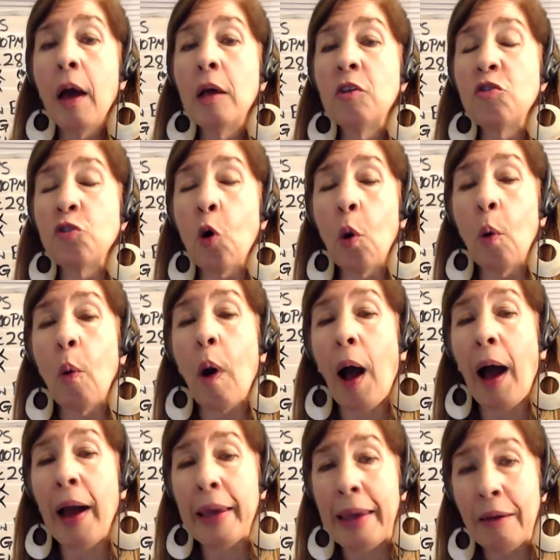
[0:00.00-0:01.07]
So
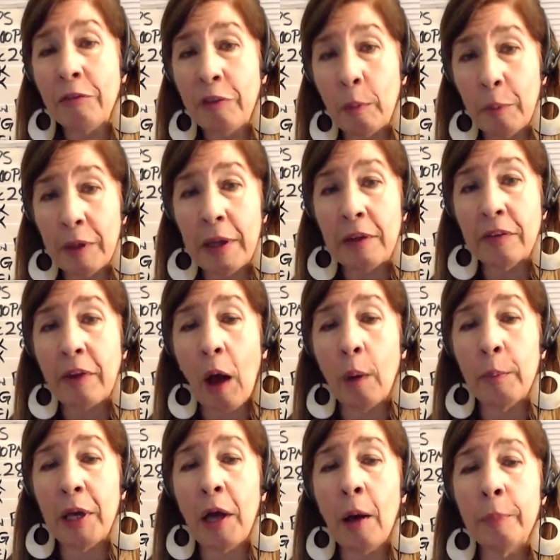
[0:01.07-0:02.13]
I have some things
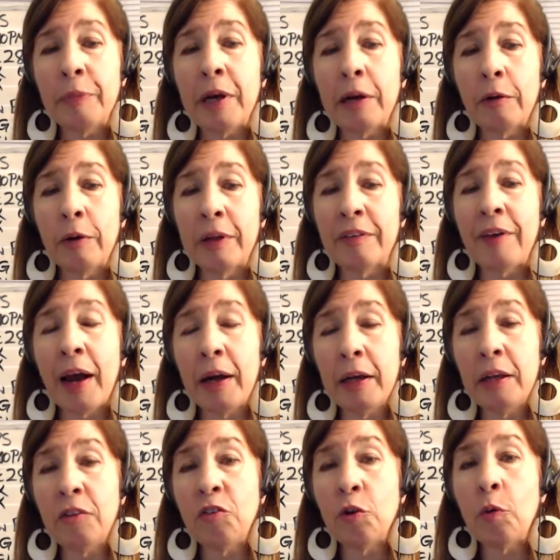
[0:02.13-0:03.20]
coming up that are
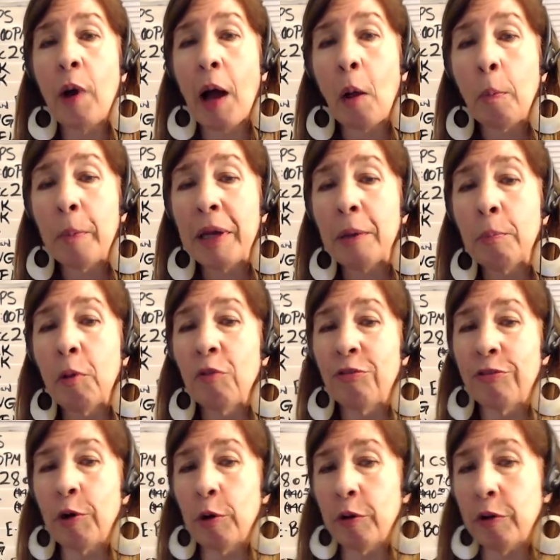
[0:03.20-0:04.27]
intended to help people
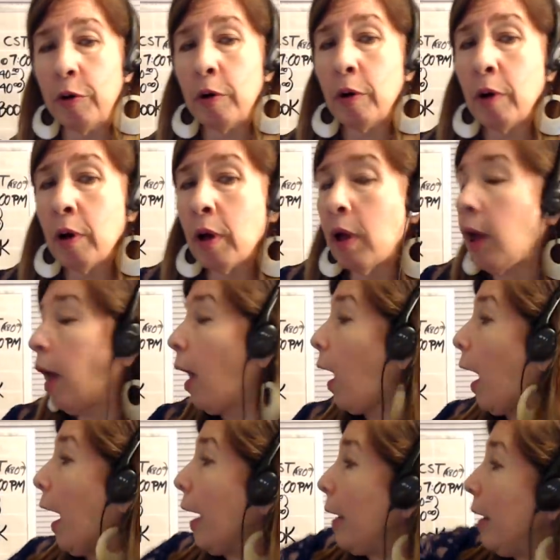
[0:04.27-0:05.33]
further.
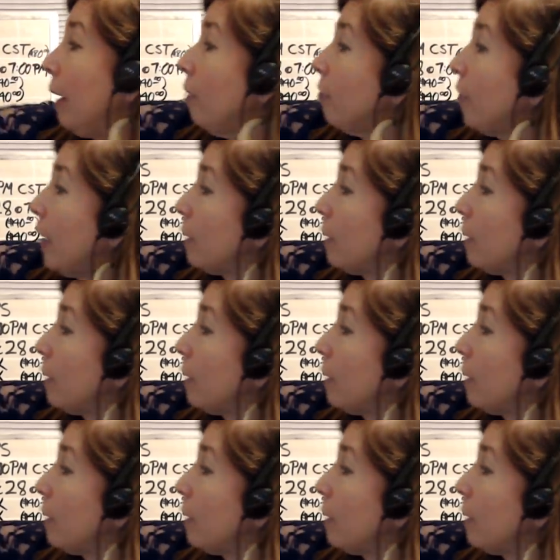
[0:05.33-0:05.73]
I have a